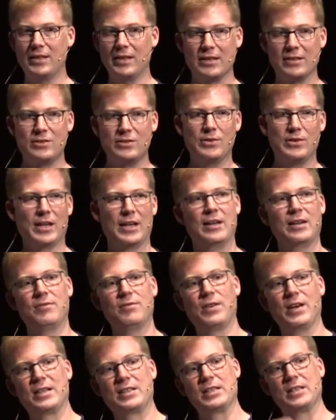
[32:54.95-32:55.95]
yes, you can
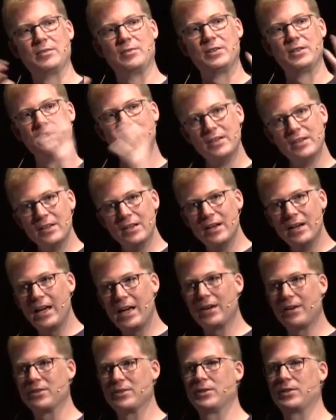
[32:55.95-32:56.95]
in fact
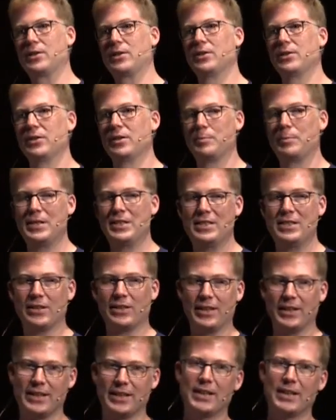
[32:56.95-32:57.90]
have errors occur on a PCI